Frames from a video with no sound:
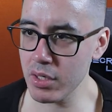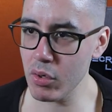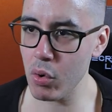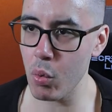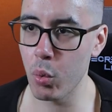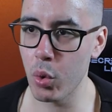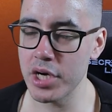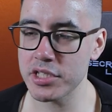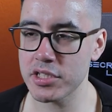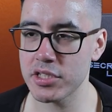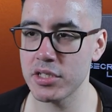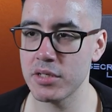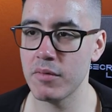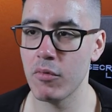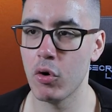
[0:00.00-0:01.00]

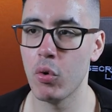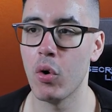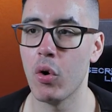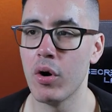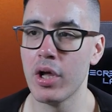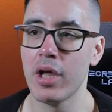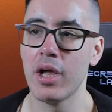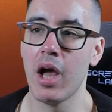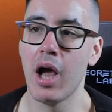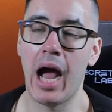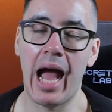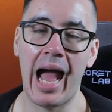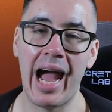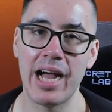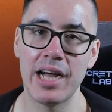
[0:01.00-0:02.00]
worsen or
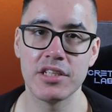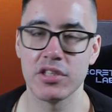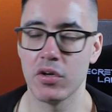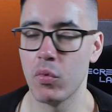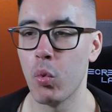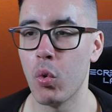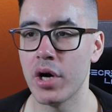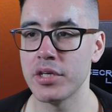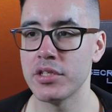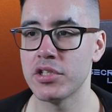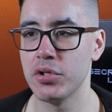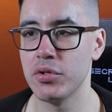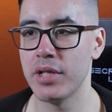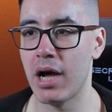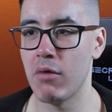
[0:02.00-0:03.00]
add 1
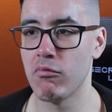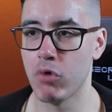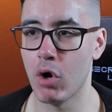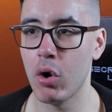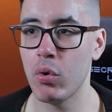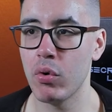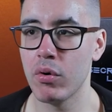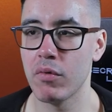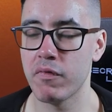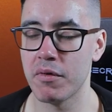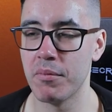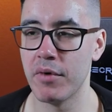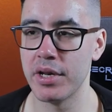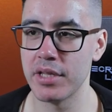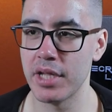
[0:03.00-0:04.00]
to that roll from
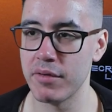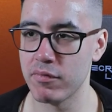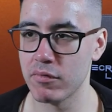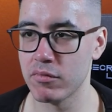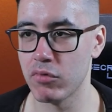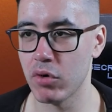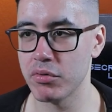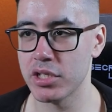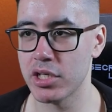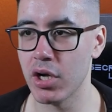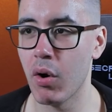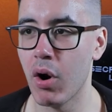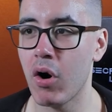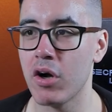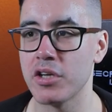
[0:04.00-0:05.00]
when they roll to go
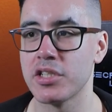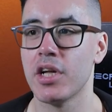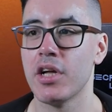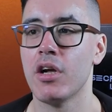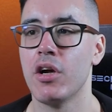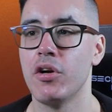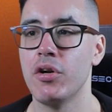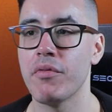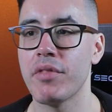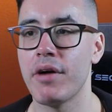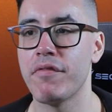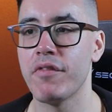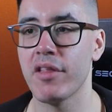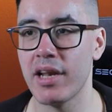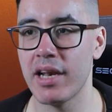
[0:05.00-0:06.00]
hot. Note that
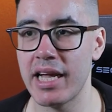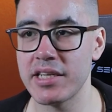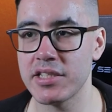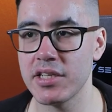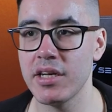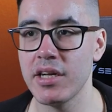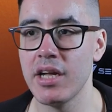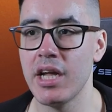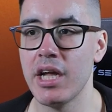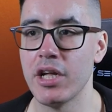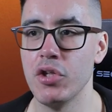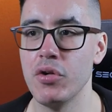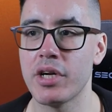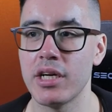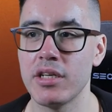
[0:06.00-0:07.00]
for the latter,
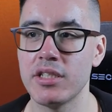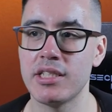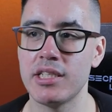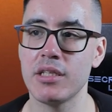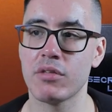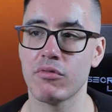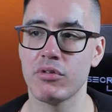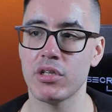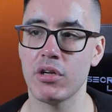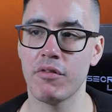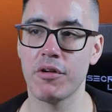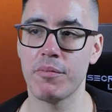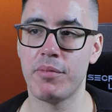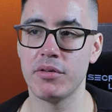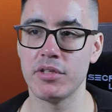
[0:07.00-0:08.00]
you can see the result of
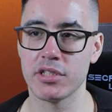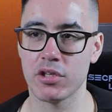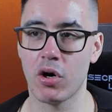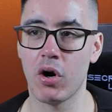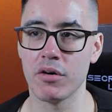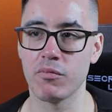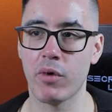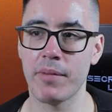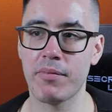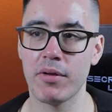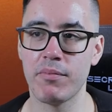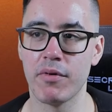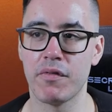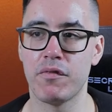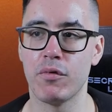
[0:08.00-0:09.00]
your opponent's hot weapon
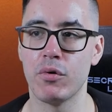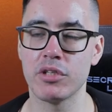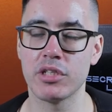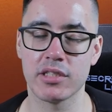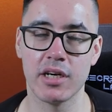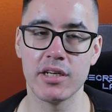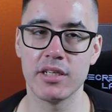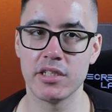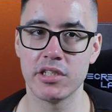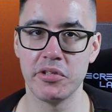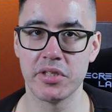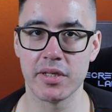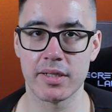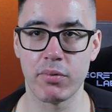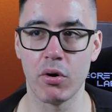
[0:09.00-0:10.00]
before deciding to use
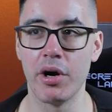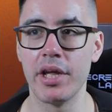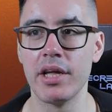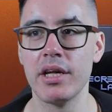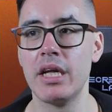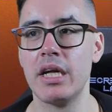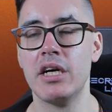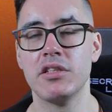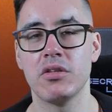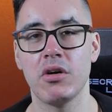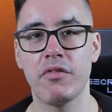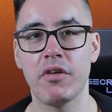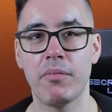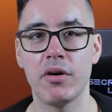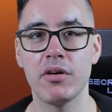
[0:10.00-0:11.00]
this ploy. So if
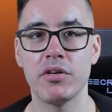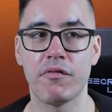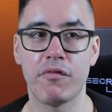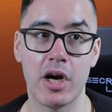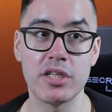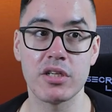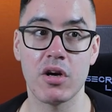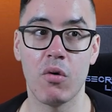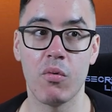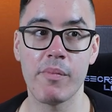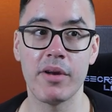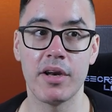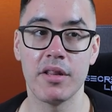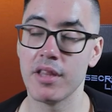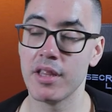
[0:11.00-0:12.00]
your opponent fires a hot
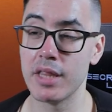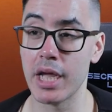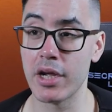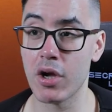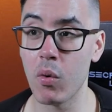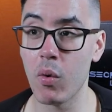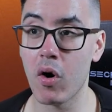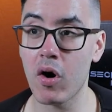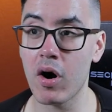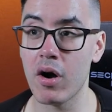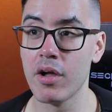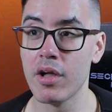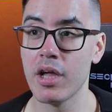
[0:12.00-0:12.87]
weapon and then they go hot,